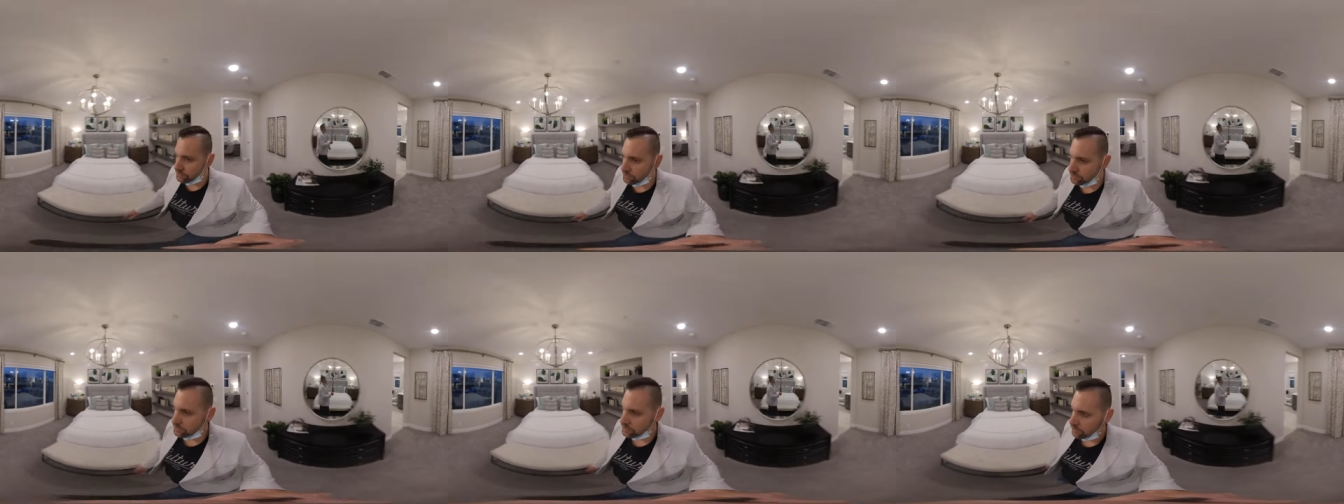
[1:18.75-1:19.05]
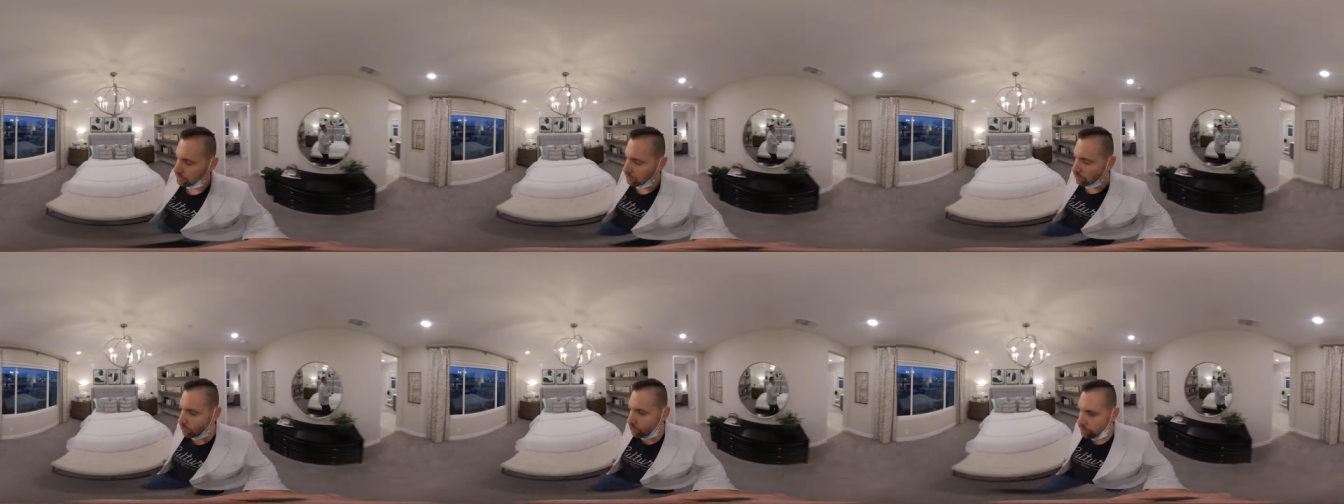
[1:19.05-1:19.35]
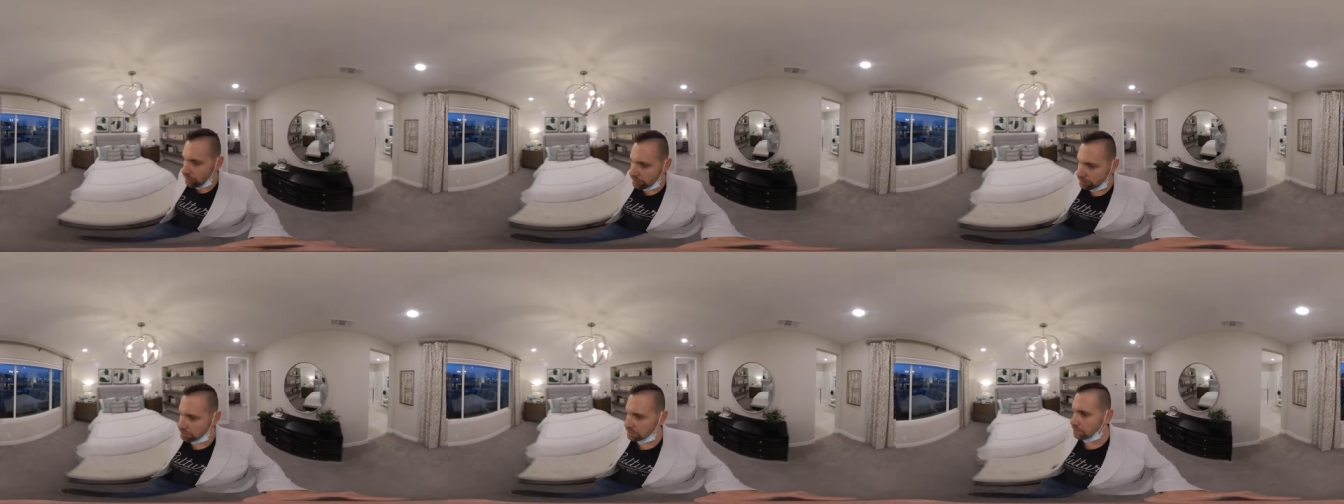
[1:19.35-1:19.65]
So
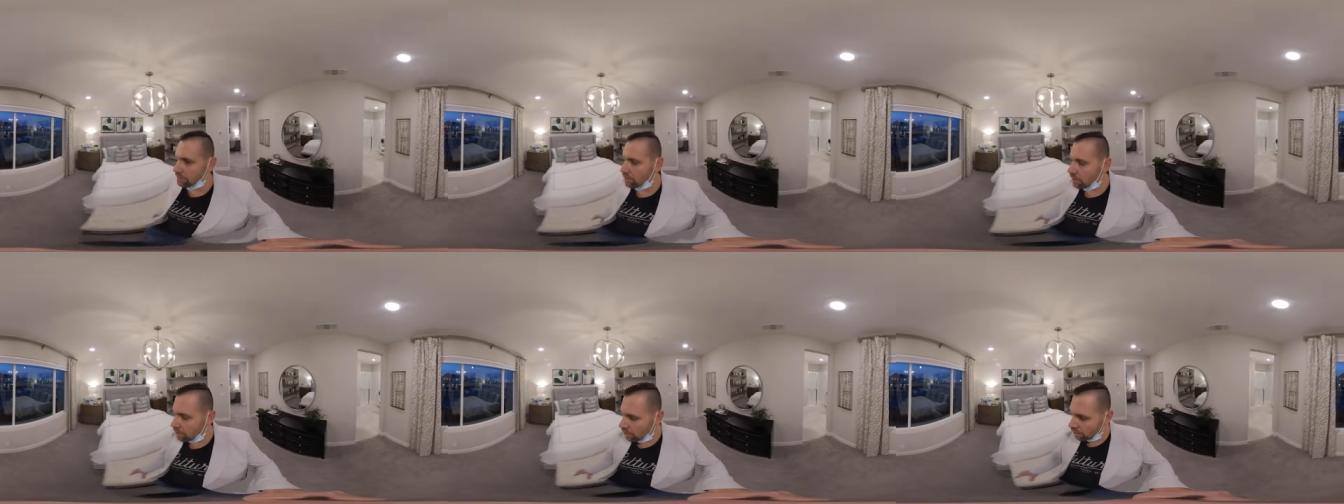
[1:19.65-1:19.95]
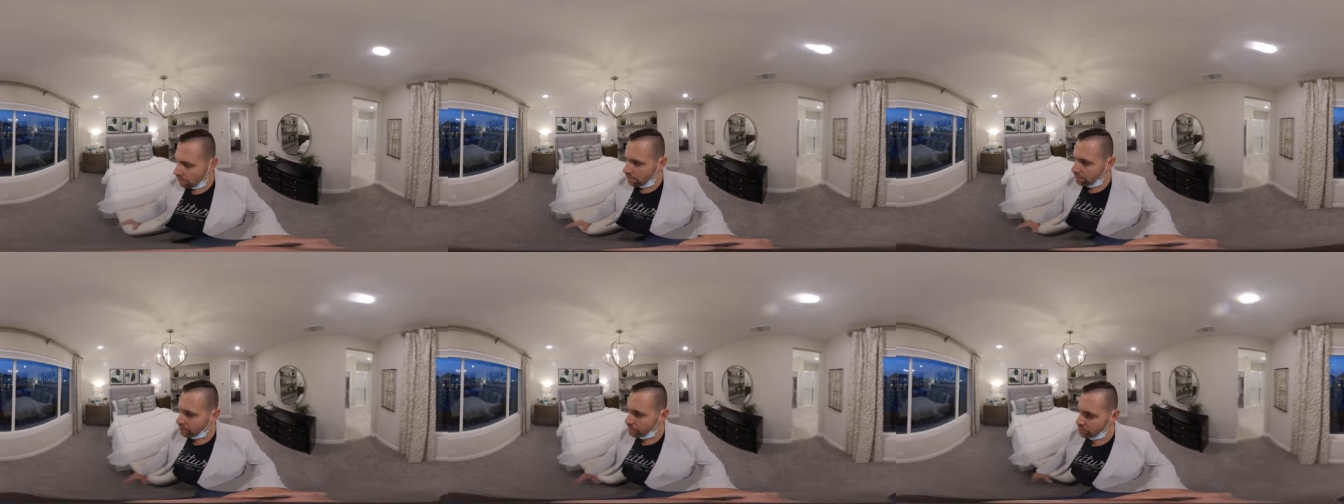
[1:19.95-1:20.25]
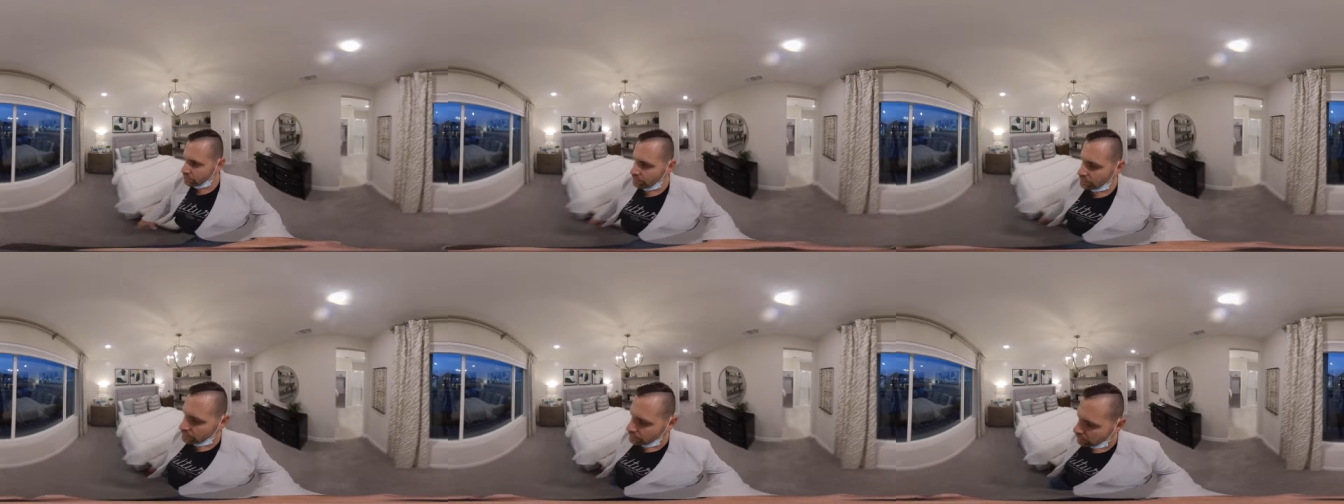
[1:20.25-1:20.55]
one
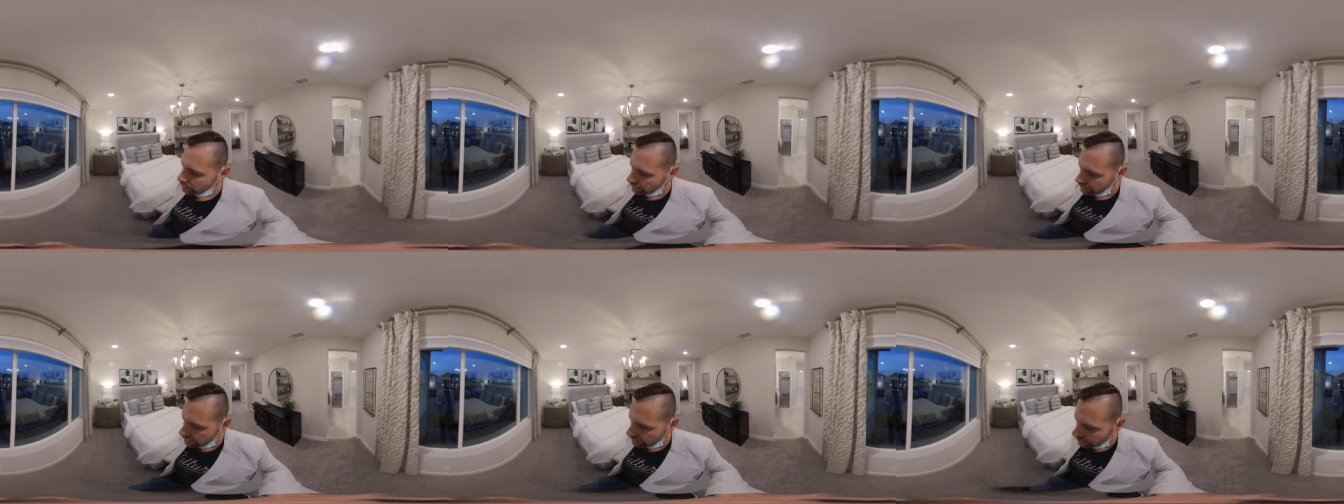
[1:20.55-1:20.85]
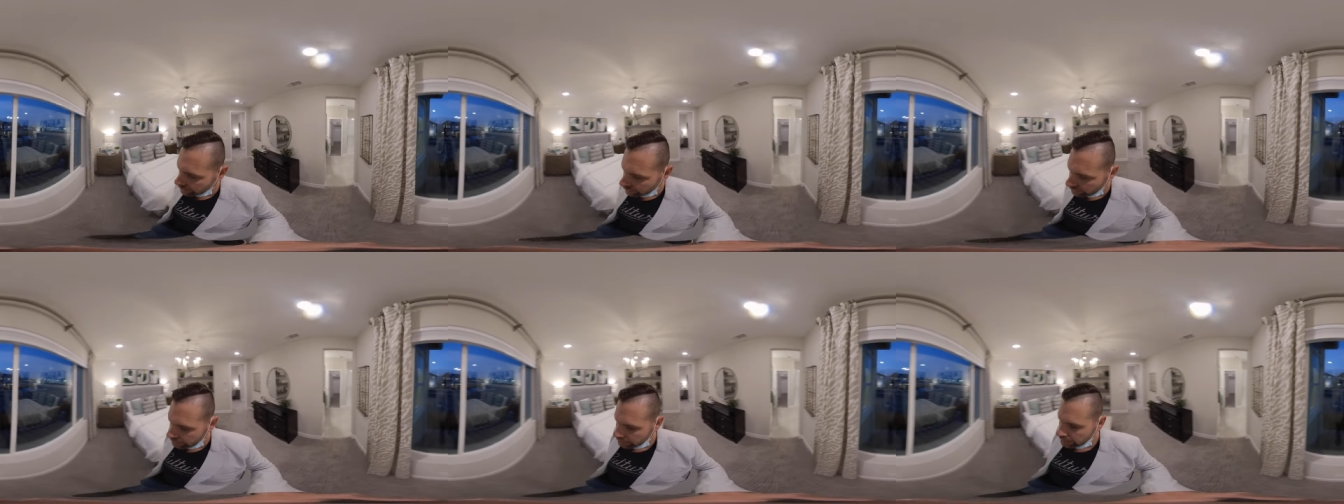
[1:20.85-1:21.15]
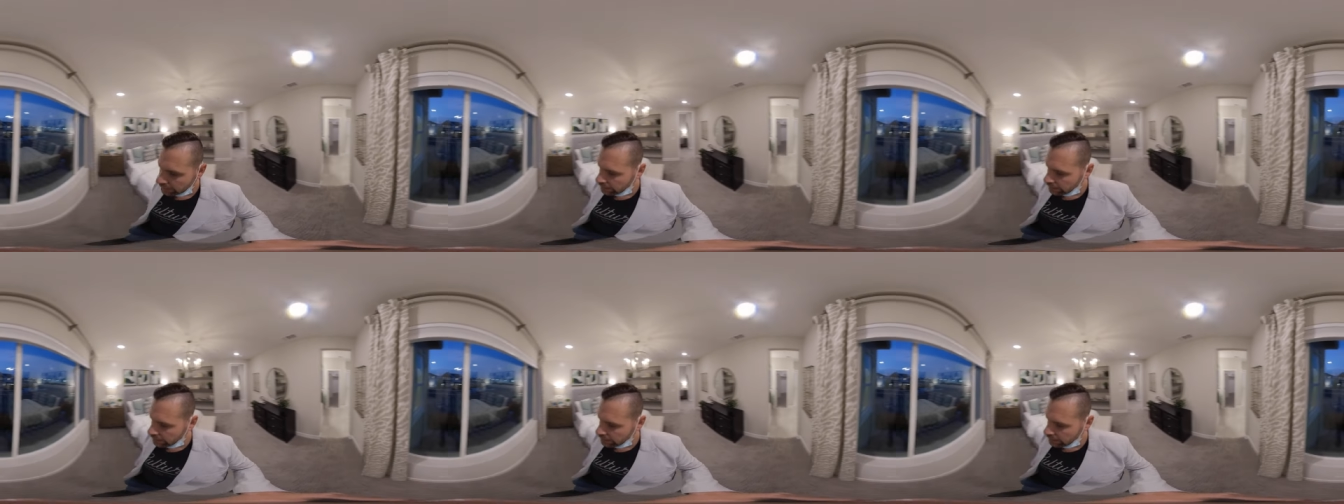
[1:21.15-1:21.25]
large window here.